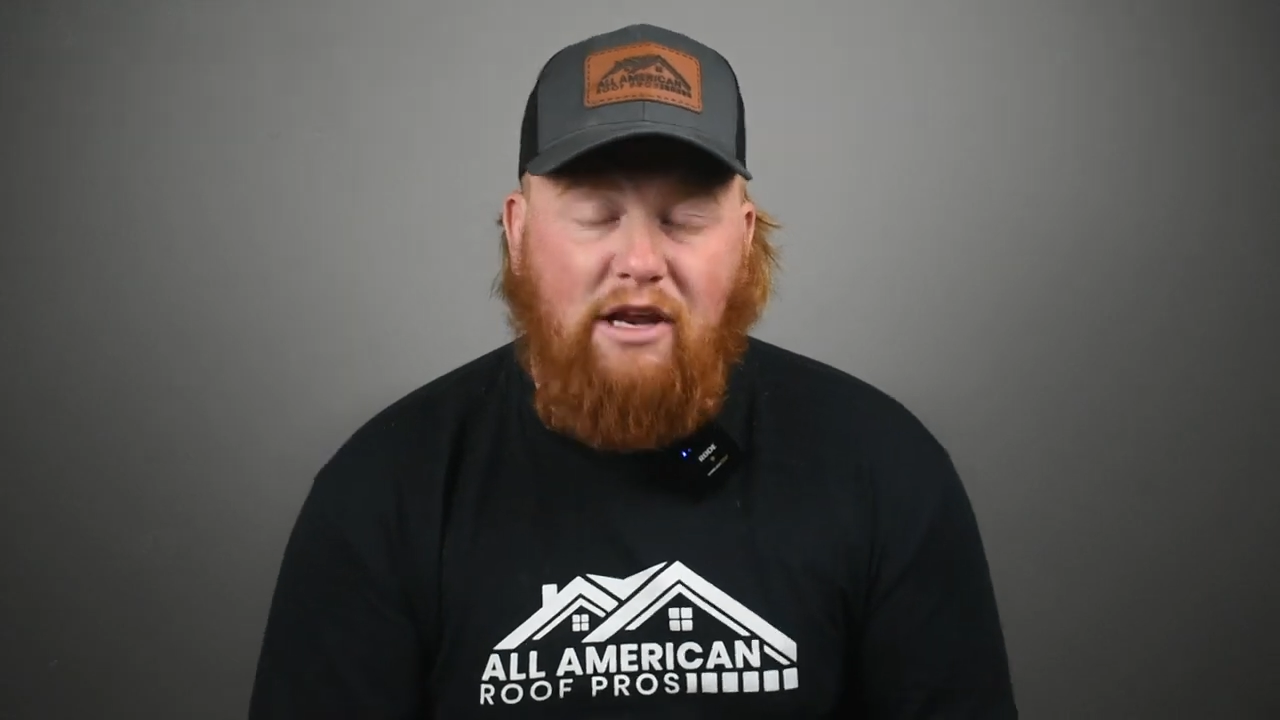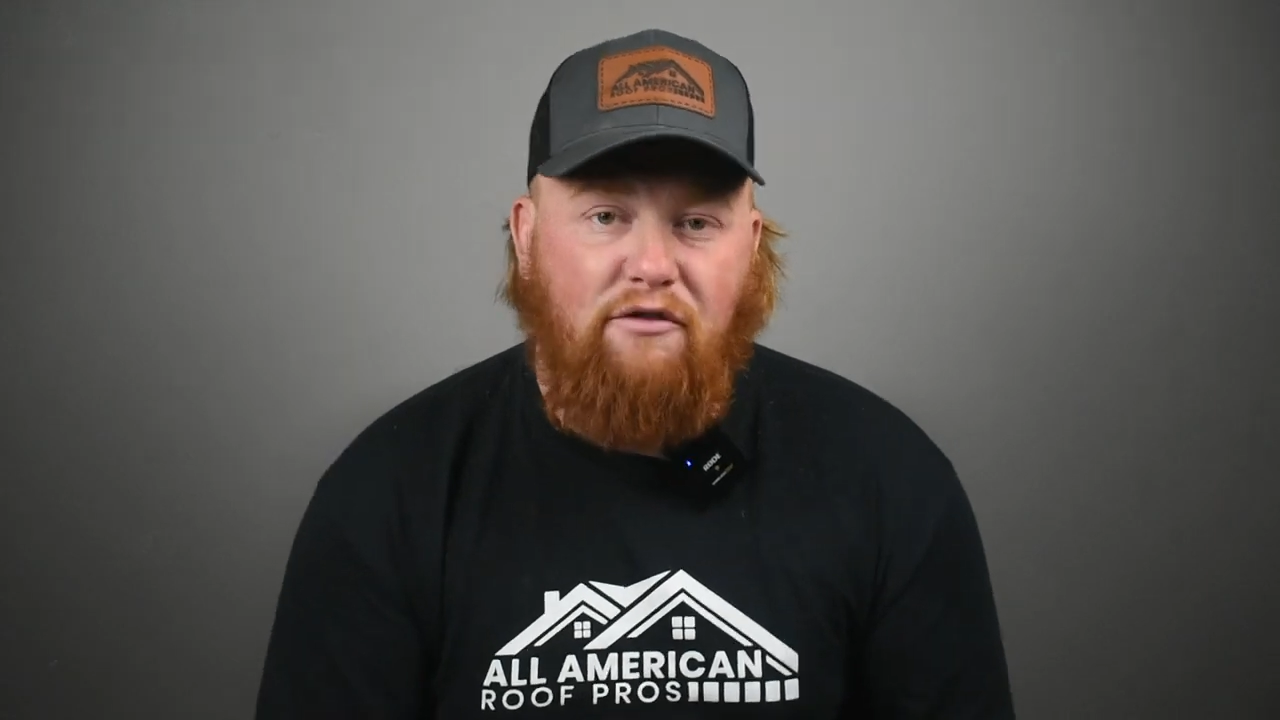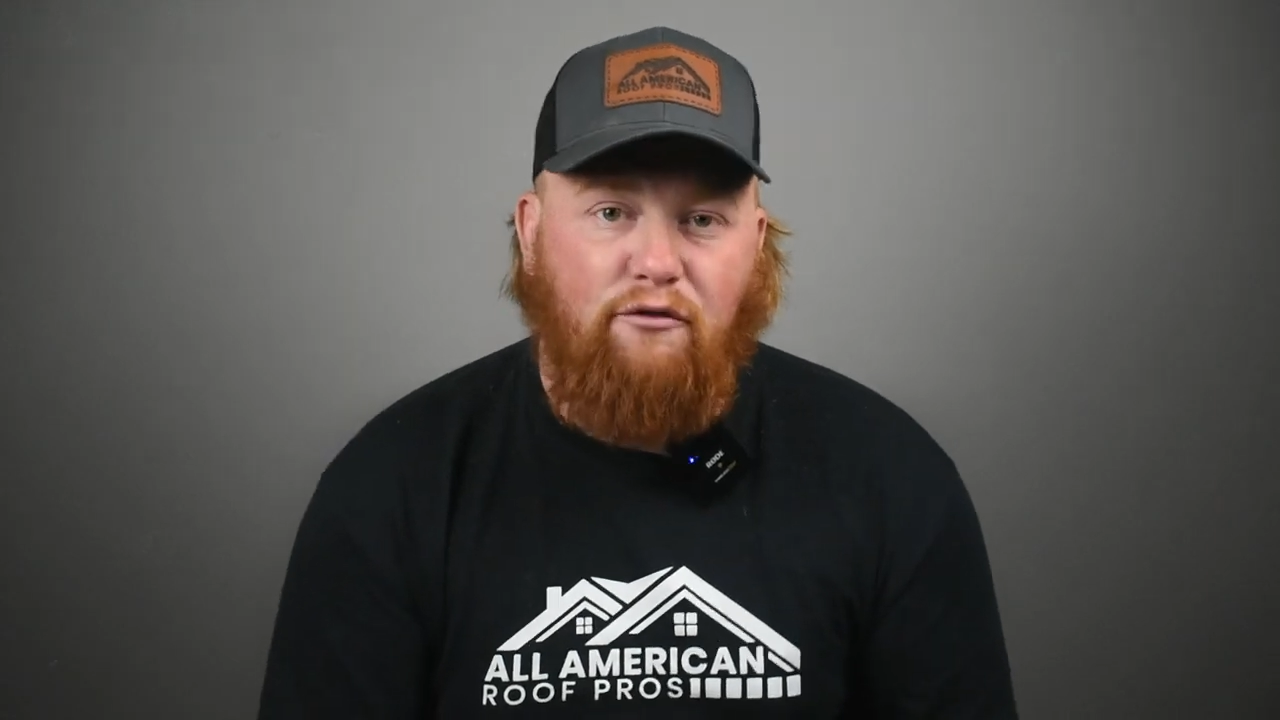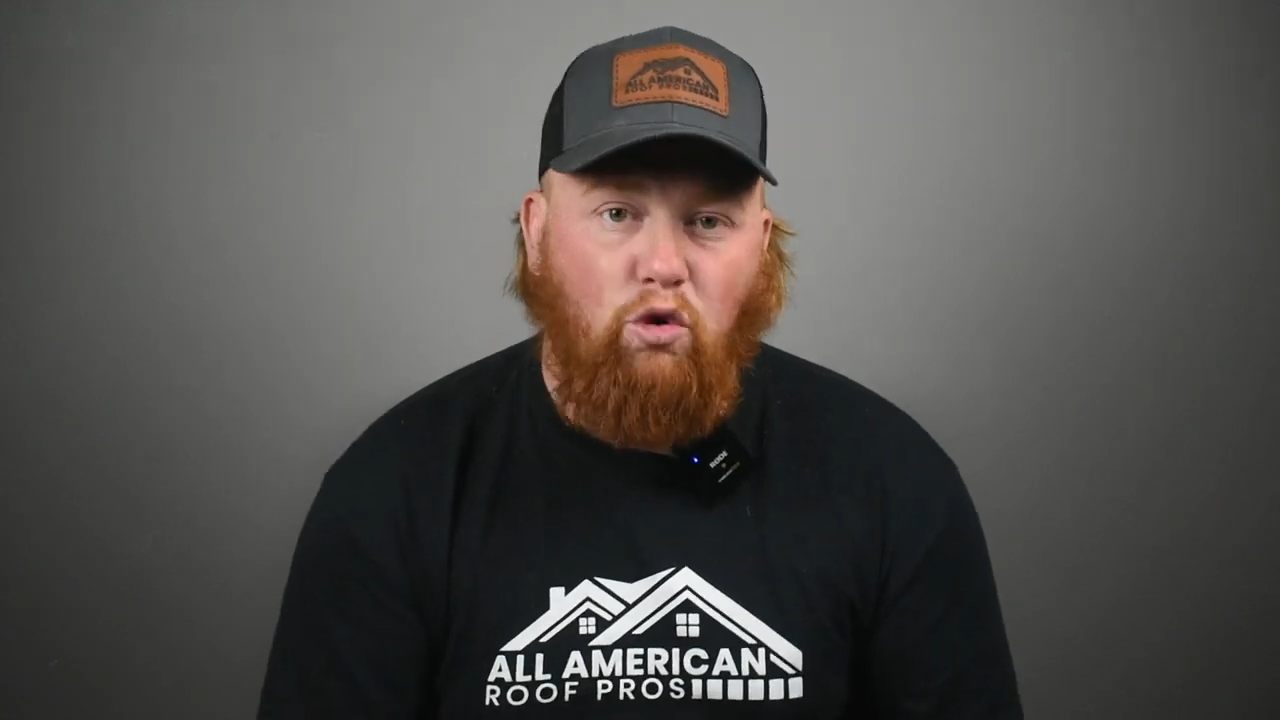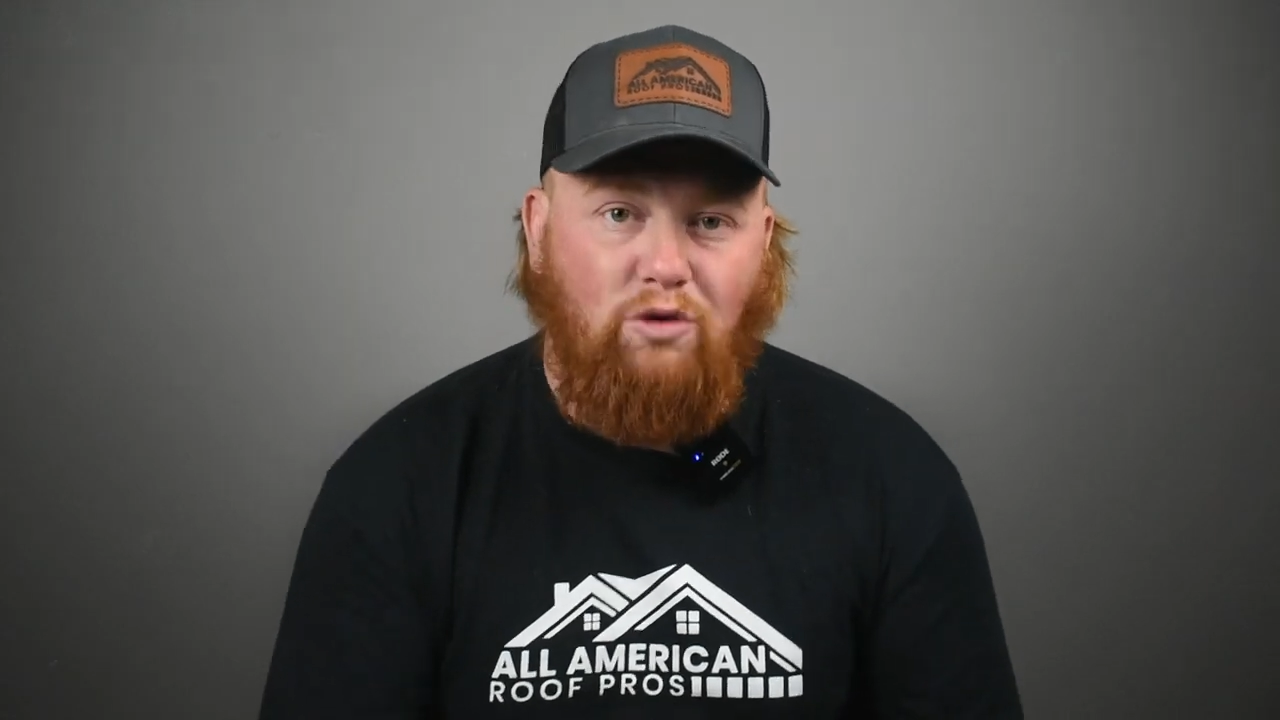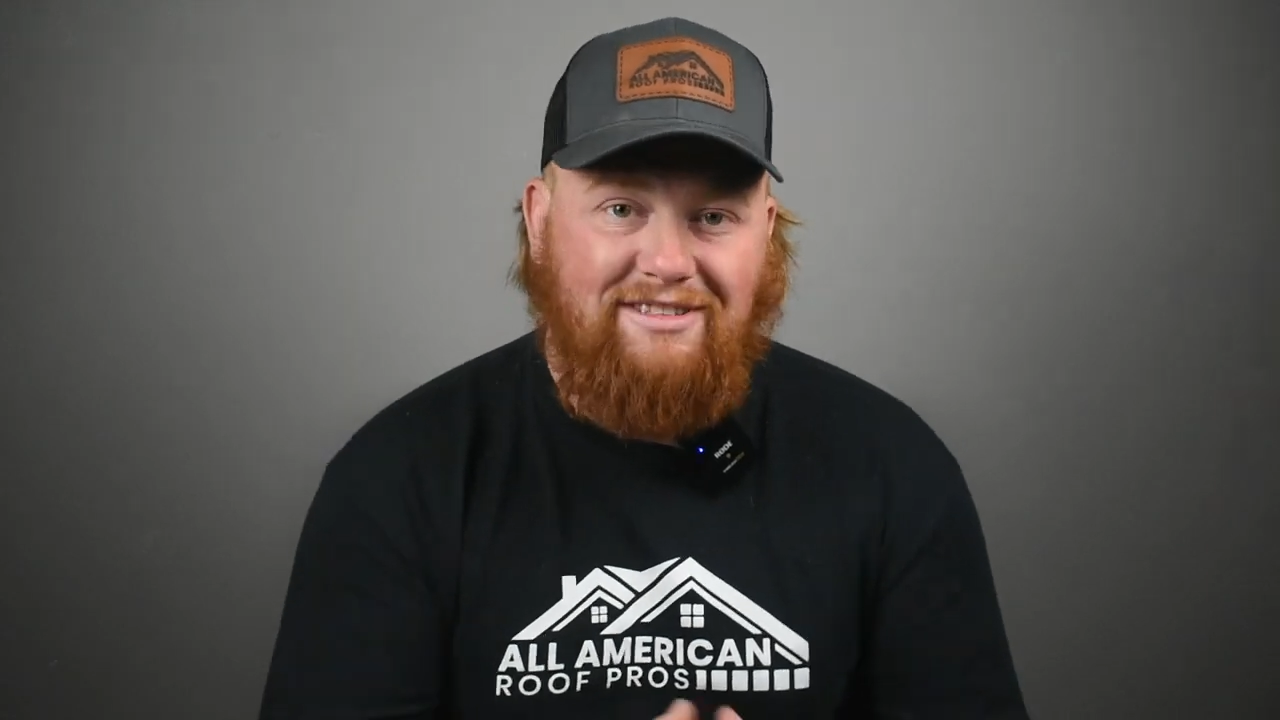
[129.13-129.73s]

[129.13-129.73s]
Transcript: in full